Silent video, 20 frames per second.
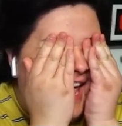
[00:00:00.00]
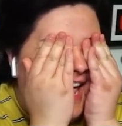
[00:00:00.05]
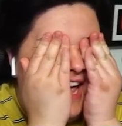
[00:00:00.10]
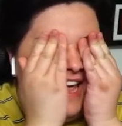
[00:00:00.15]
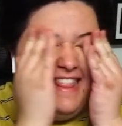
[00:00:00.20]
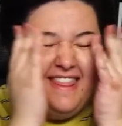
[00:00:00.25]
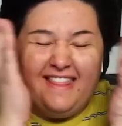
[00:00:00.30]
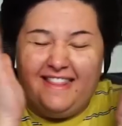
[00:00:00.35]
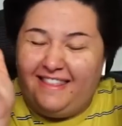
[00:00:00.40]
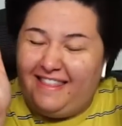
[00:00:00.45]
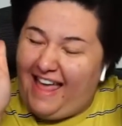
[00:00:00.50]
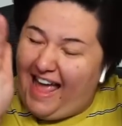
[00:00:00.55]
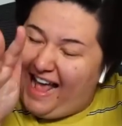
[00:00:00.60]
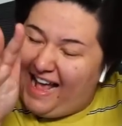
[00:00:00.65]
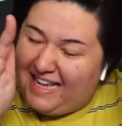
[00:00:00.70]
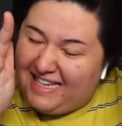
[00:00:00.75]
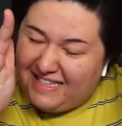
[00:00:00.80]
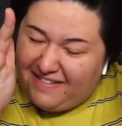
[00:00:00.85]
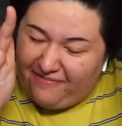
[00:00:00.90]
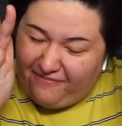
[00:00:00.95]
in the
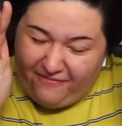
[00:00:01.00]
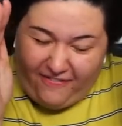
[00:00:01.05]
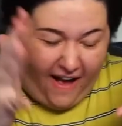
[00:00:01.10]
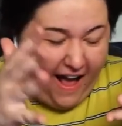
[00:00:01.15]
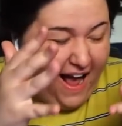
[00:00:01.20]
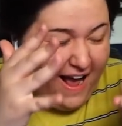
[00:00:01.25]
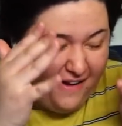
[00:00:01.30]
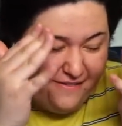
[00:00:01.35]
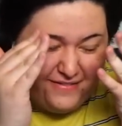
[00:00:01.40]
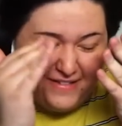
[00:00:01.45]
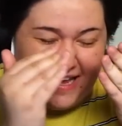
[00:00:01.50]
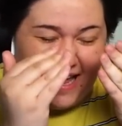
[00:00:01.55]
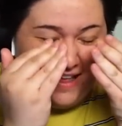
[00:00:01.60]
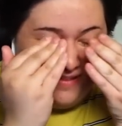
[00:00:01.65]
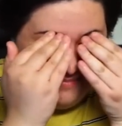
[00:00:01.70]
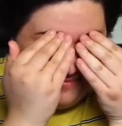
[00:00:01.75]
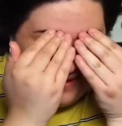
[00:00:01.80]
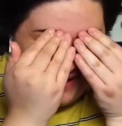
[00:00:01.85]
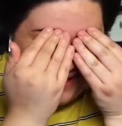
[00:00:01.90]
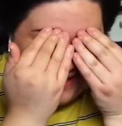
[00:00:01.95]
last
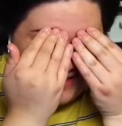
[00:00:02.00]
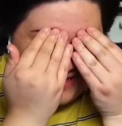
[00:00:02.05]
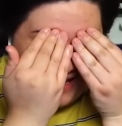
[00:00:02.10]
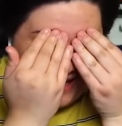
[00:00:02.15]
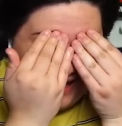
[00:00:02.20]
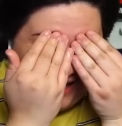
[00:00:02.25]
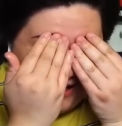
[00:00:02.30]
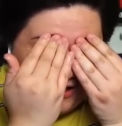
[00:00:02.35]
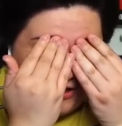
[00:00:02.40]
5-10 minutes, like a